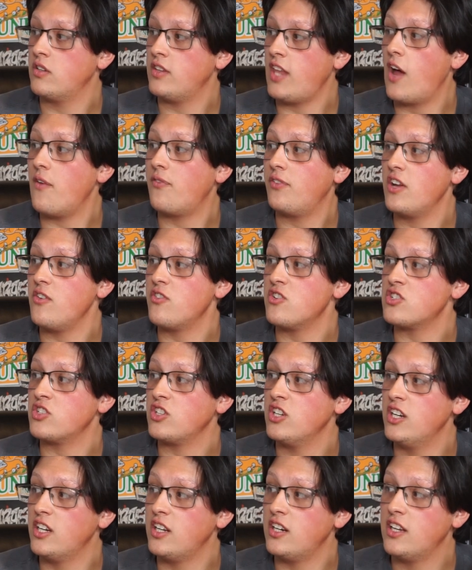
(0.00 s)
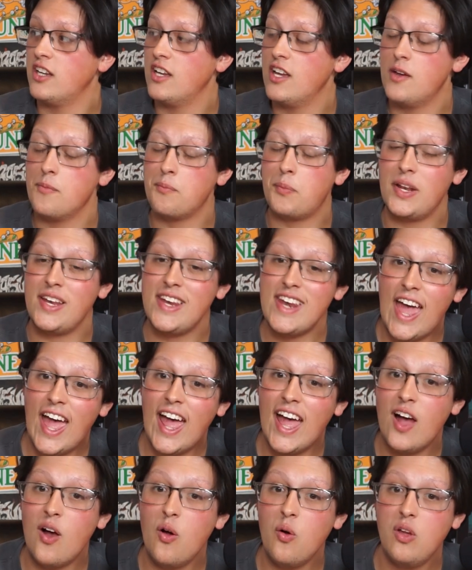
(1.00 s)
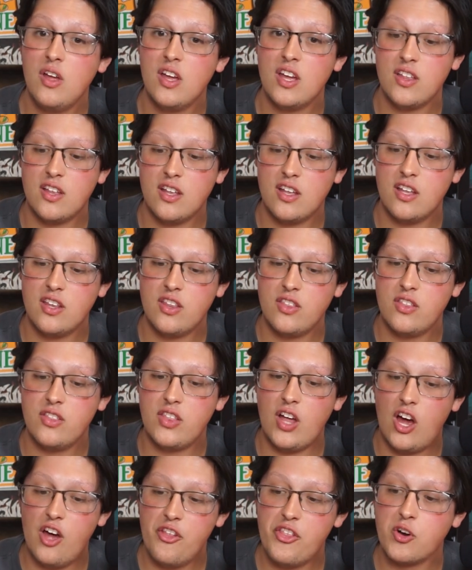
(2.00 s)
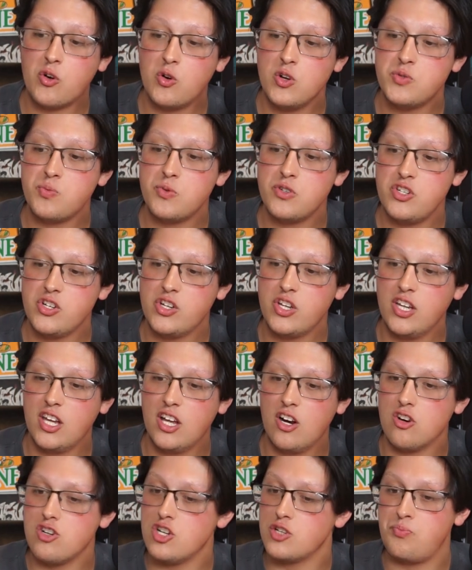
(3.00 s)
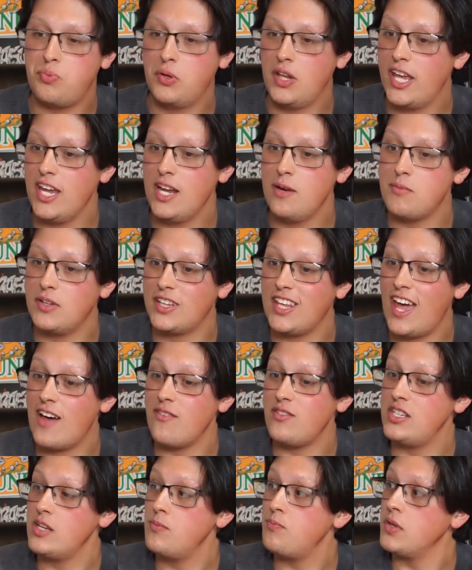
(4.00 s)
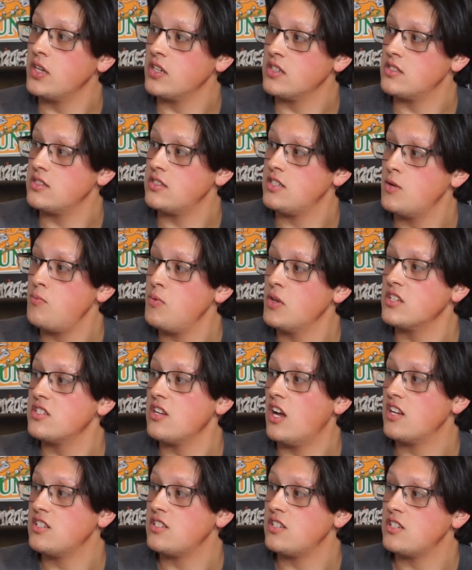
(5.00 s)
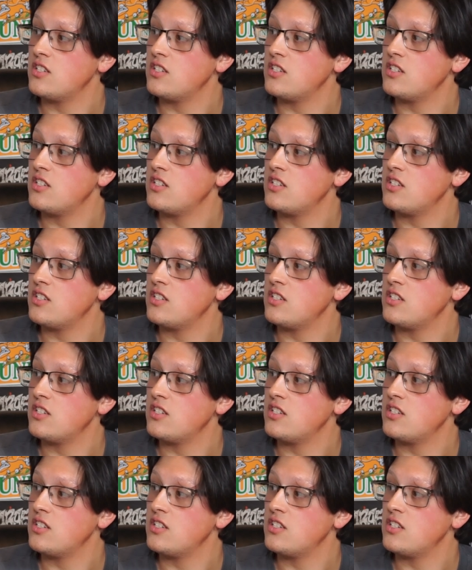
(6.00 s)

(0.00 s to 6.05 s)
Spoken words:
That flavor is good. But now, the other crispers you can get are just plain, but they have dipping sauces.